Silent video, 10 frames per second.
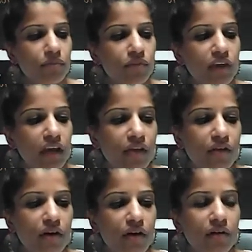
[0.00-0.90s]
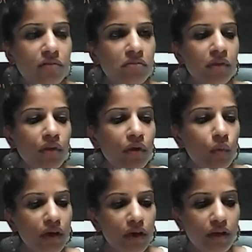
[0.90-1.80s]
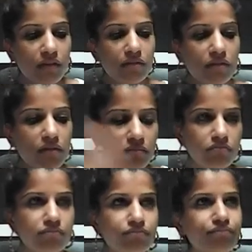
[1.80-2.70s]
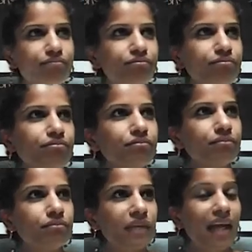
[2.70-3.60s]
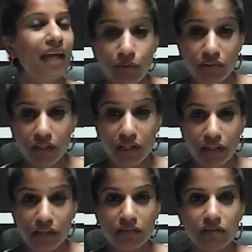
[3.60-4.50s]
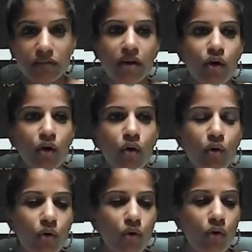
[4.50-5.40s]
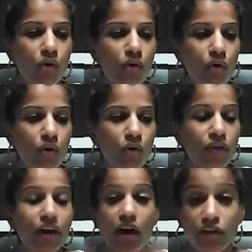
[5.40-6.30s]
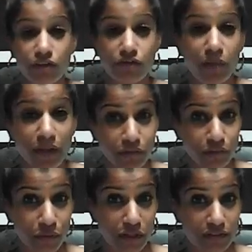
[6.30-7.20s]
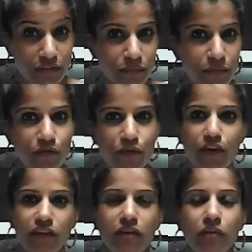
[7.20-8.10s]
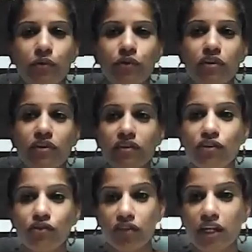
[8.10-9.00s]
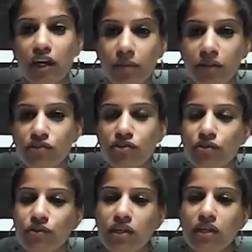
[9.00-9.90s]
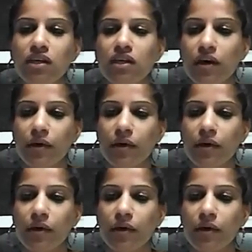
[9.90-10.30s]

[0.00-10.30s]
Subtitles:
together with counselors, or the art of mindfulness, for example. So this has really come into the